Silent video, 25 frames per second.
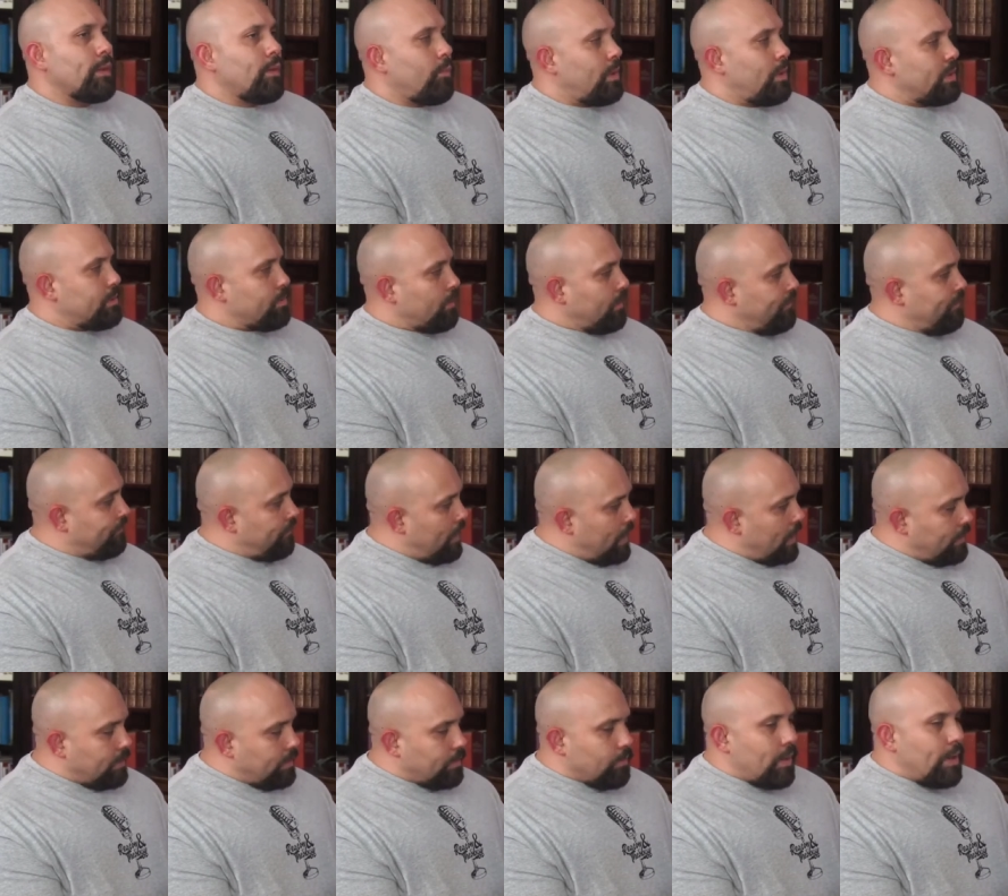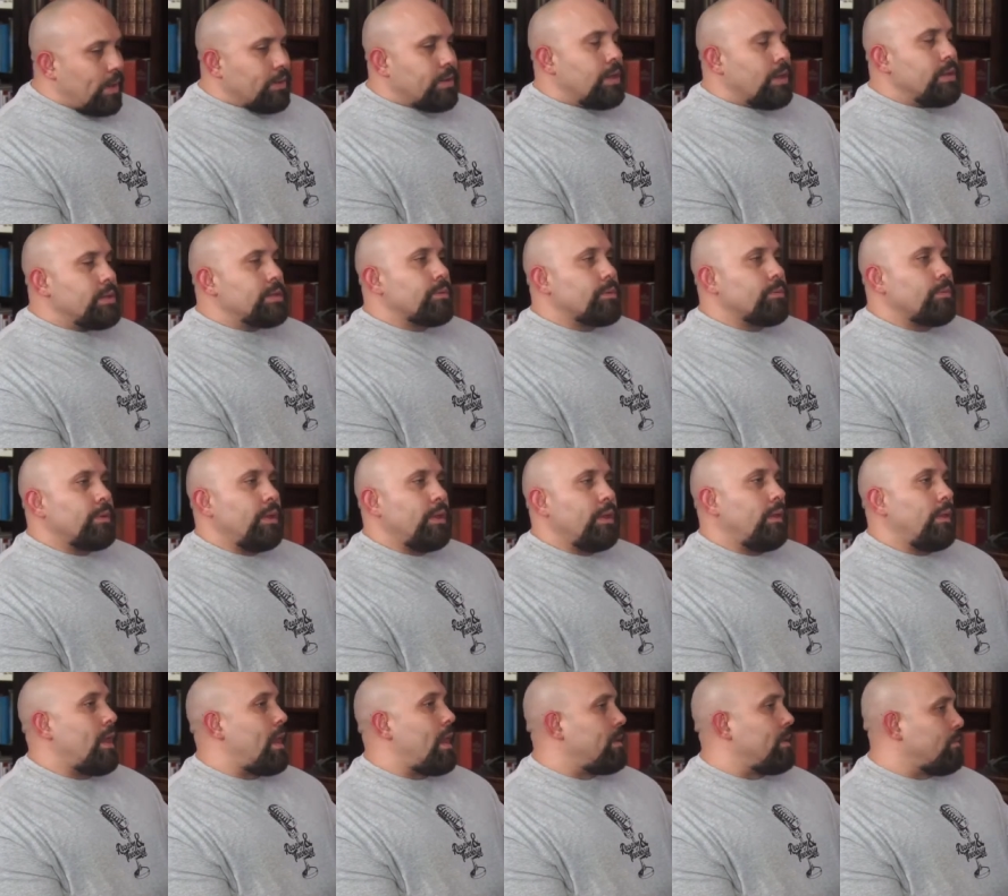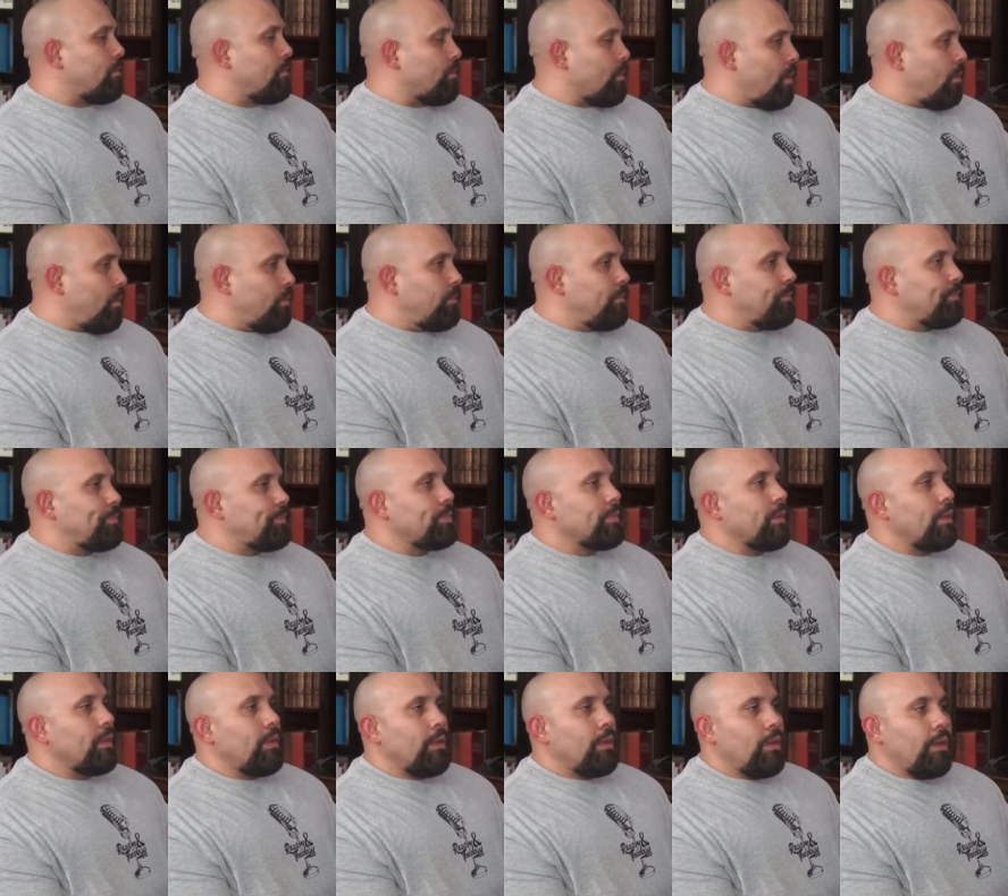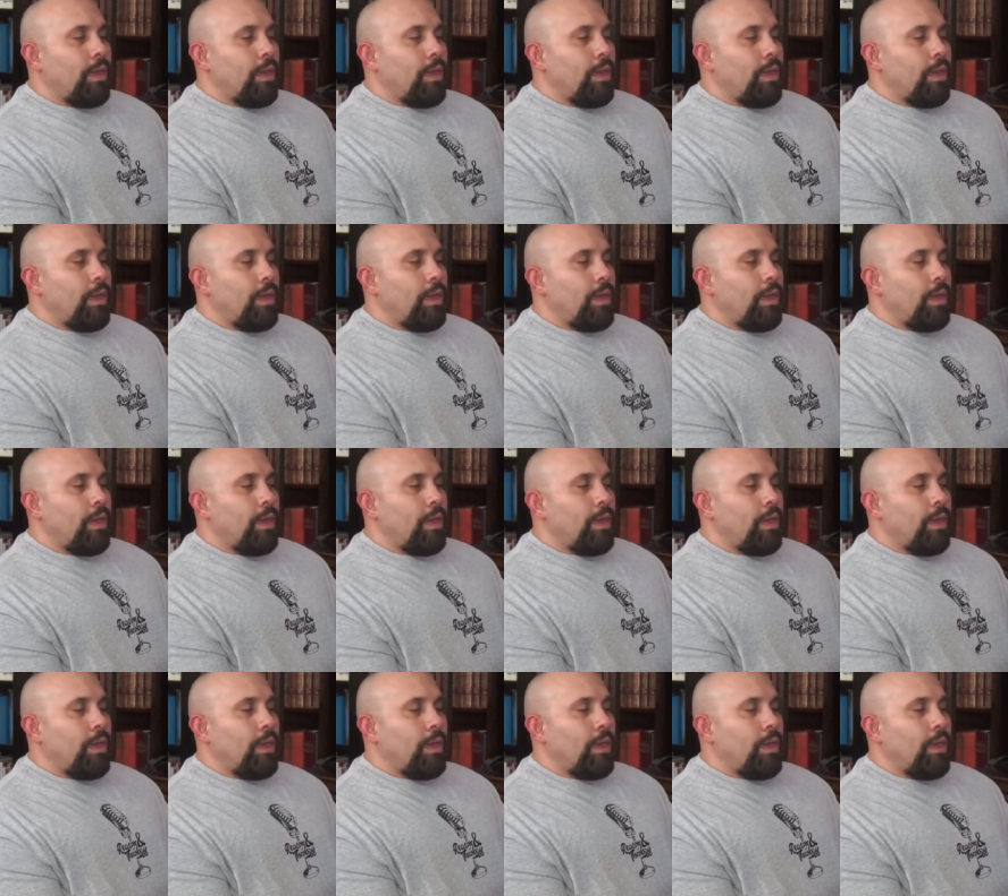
was what we find throughout history at Rome, mm-hmm.